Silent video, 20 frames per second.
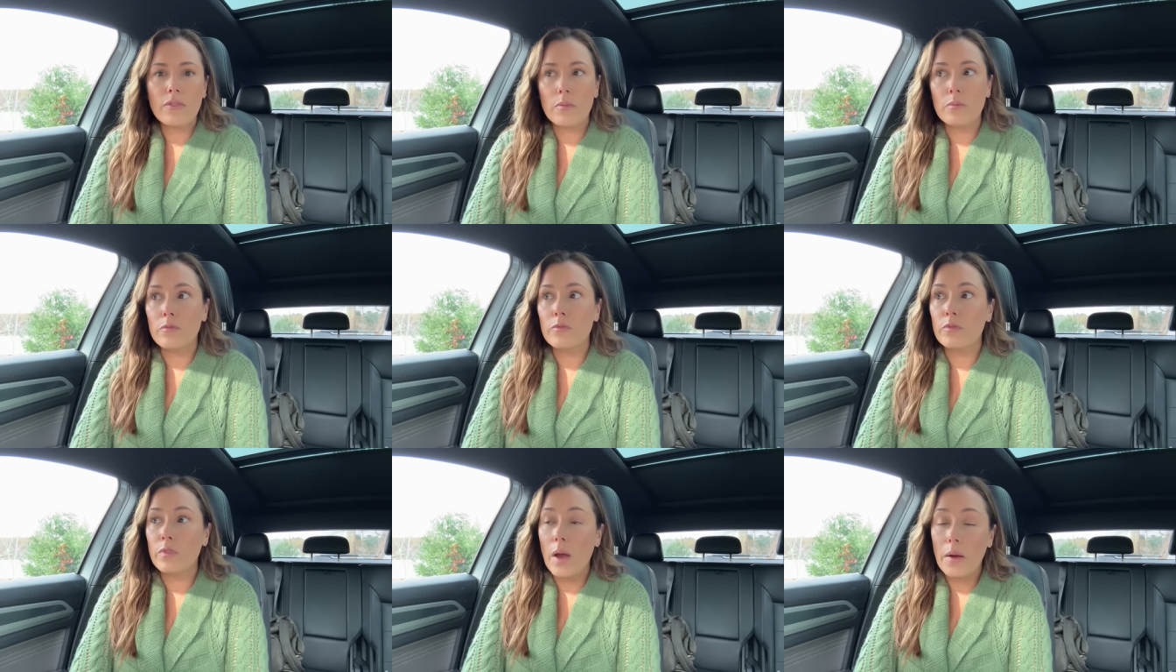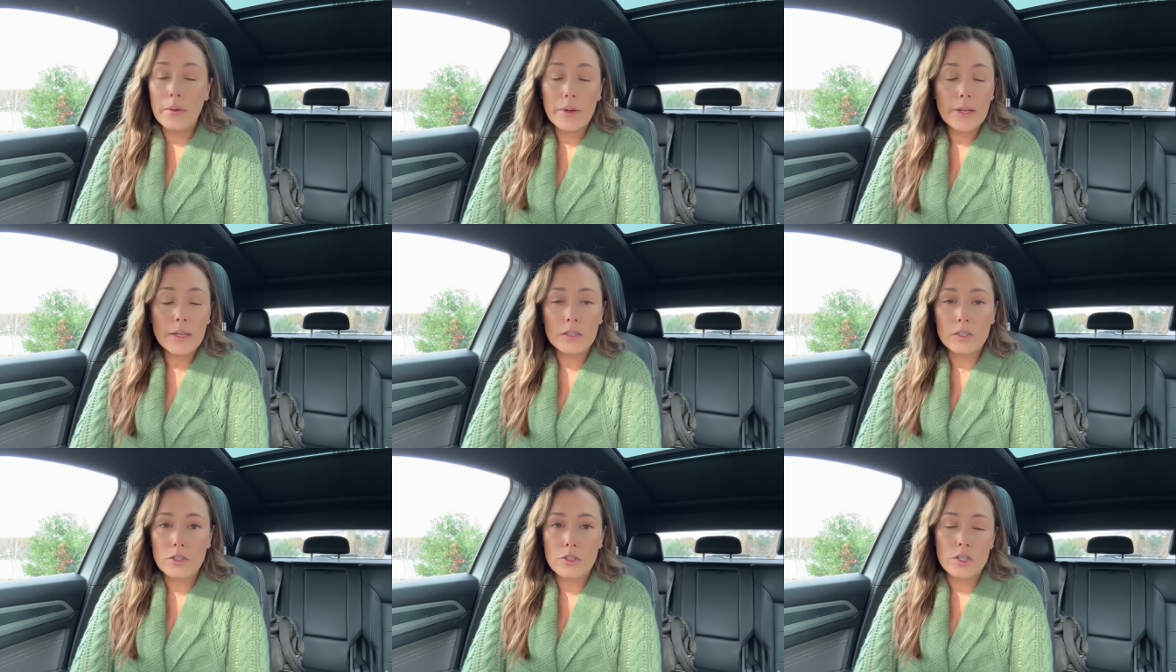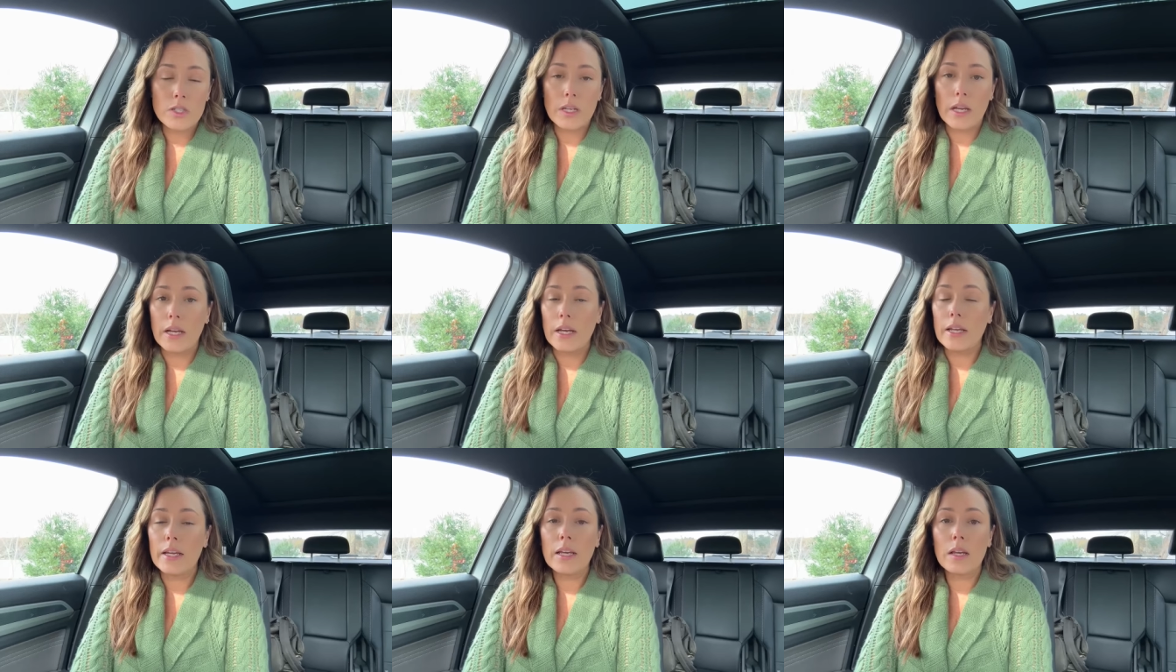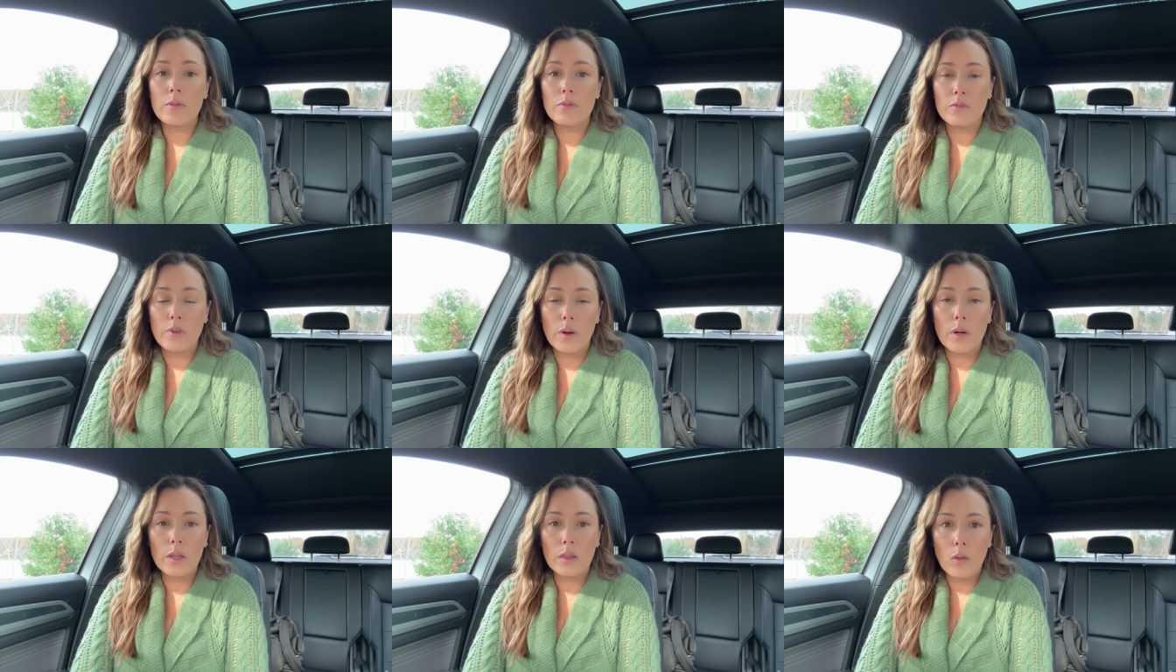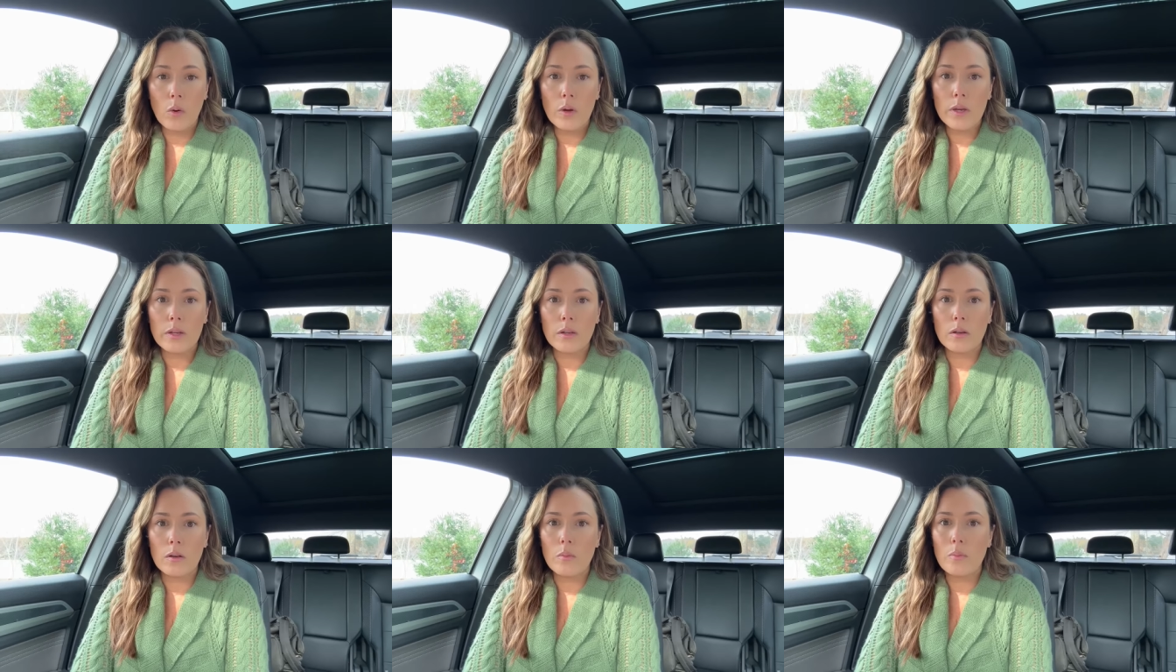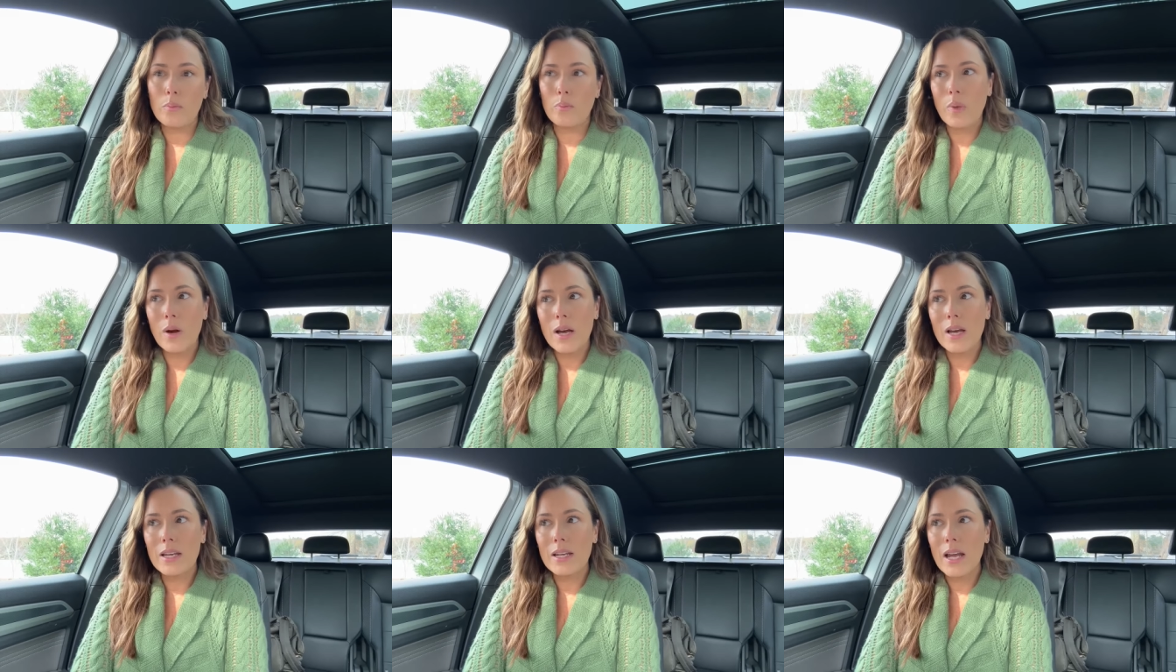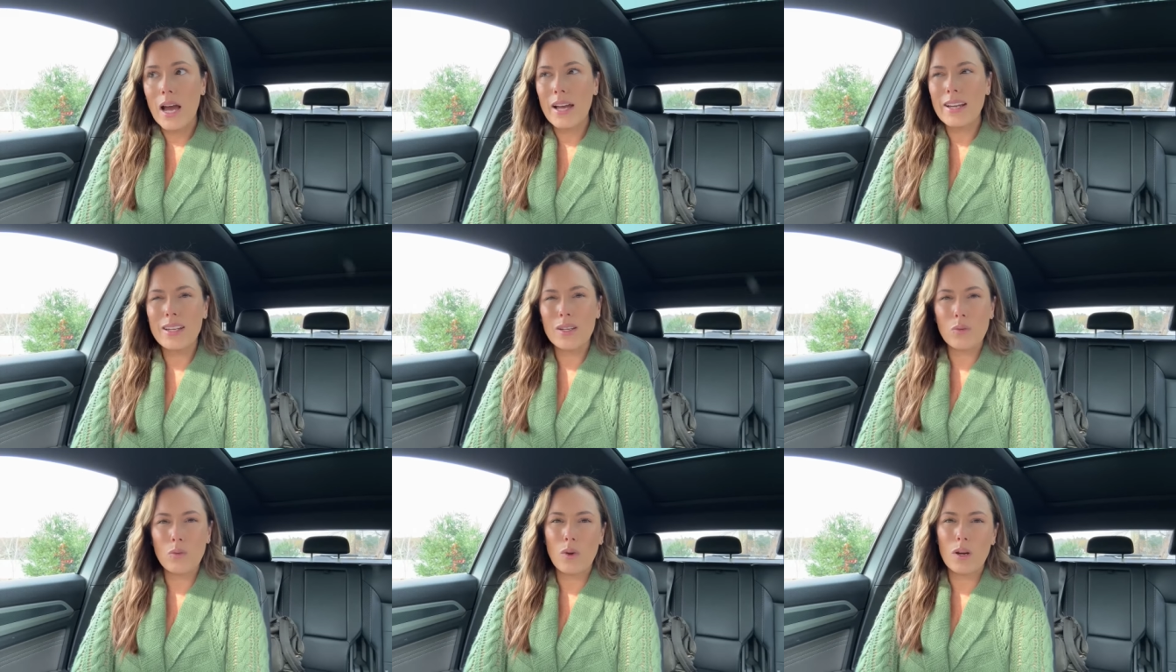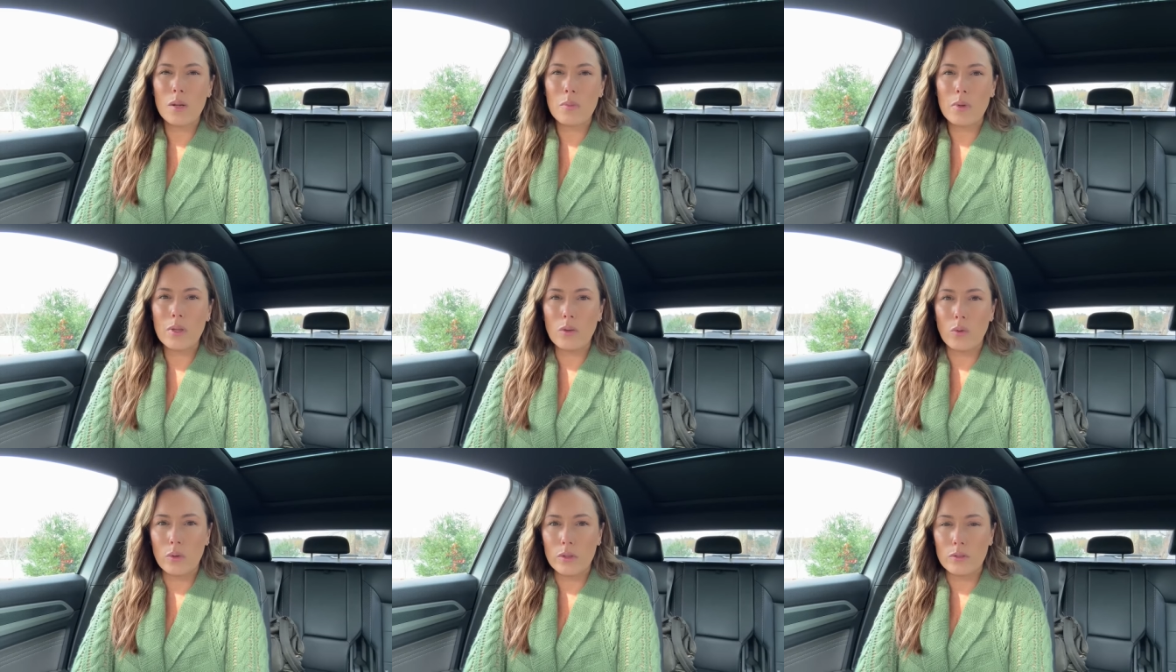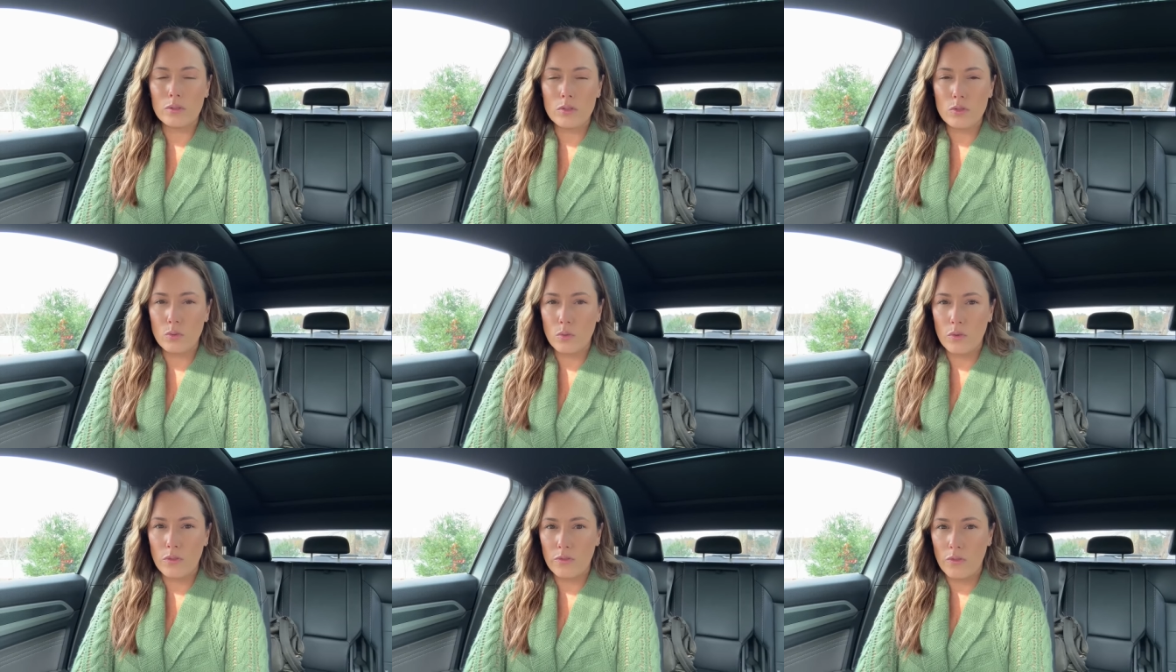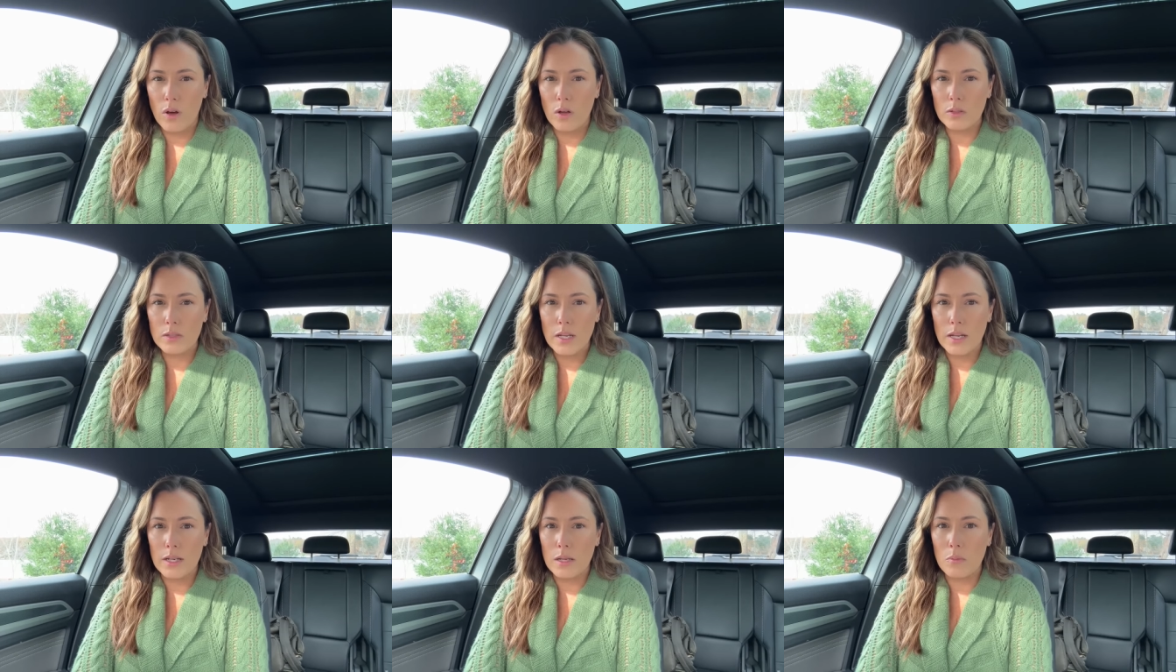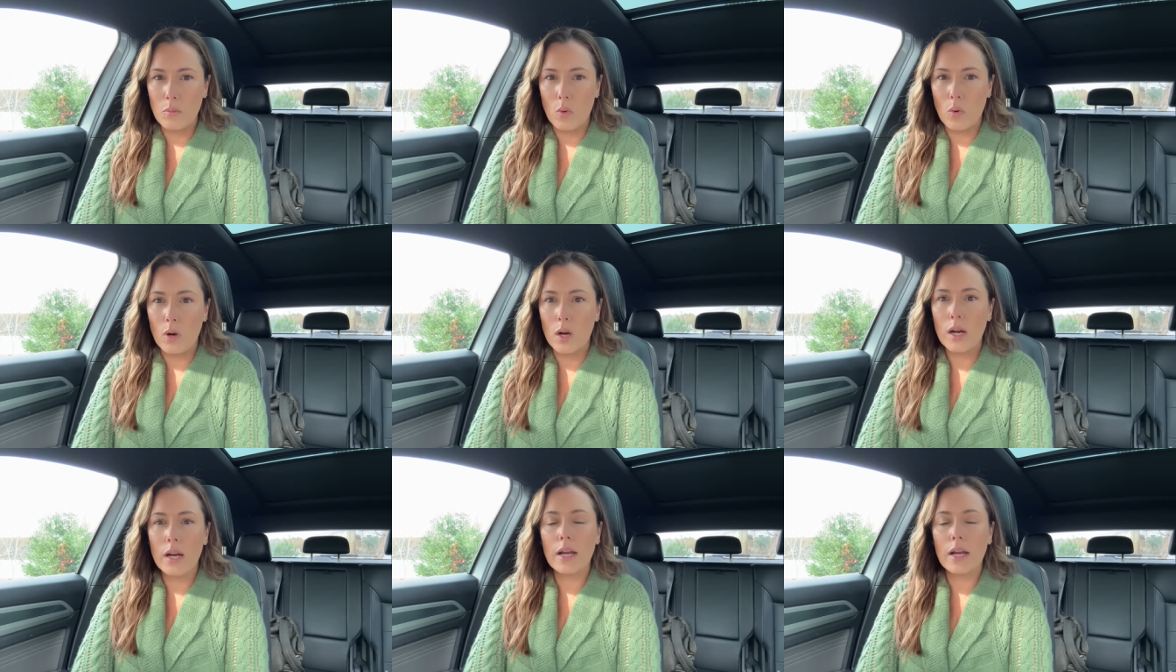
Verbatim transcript: I'm very understanding and I'm very loyal, but I didn't want to be loyal to a fault anymore.